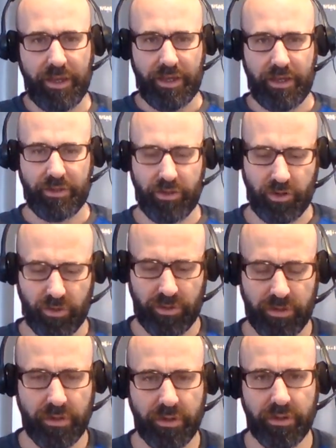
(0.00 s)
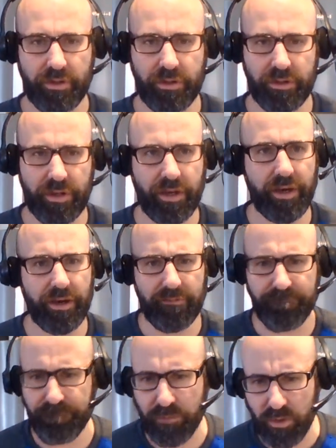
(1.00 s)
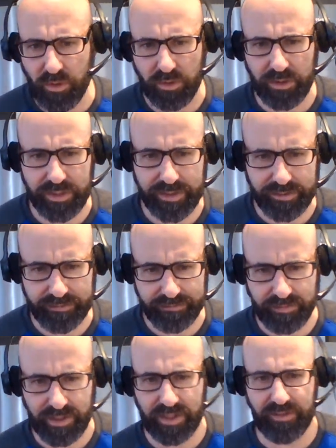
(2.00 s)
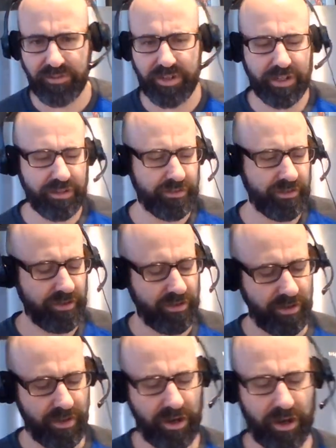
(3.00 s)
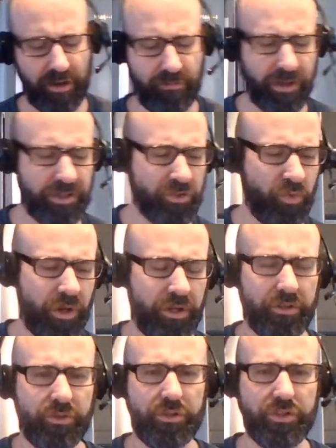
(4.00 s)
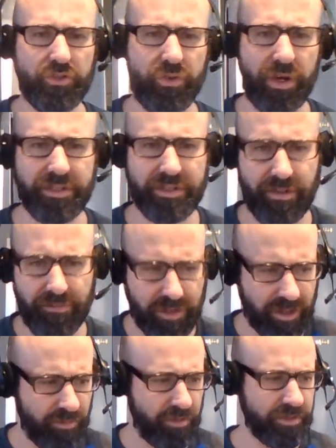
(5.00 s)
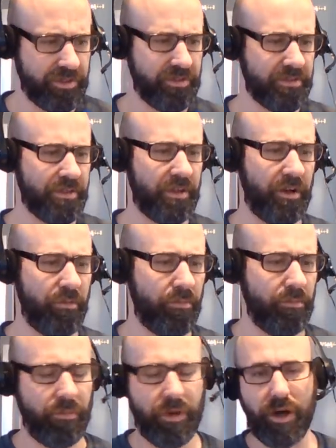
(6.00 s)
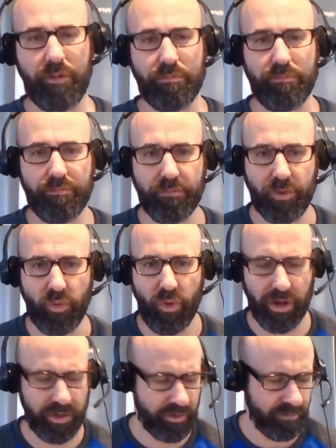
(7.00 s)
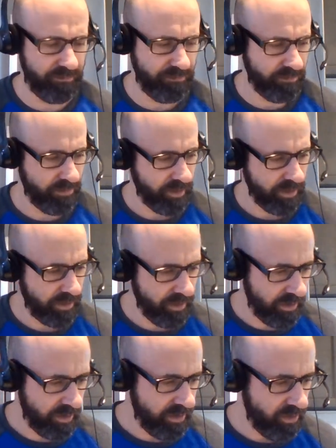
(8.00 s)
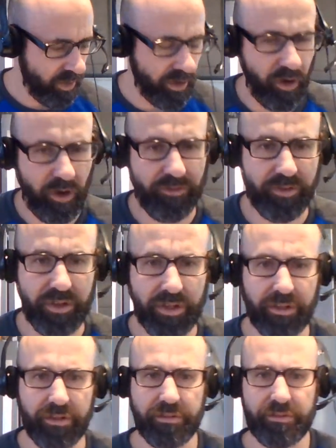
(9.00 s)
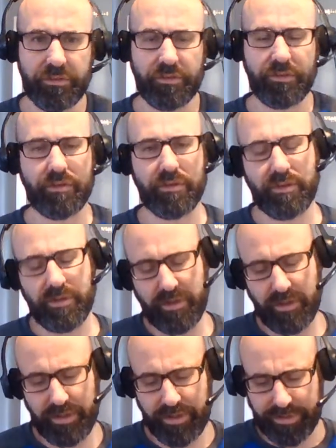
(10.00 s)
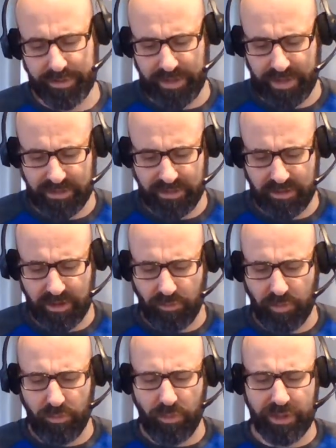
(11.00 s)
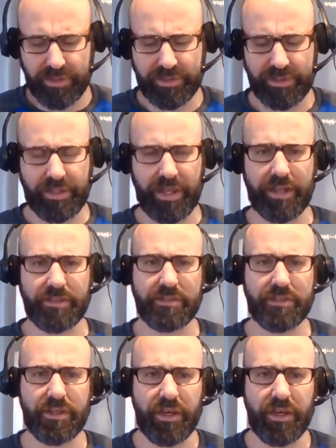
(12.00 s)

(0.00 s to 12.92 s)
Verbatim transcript: Hello, good um, early evening. Um, I just wanted to address something because it's come up quite a quite often here in the last couple months, and that's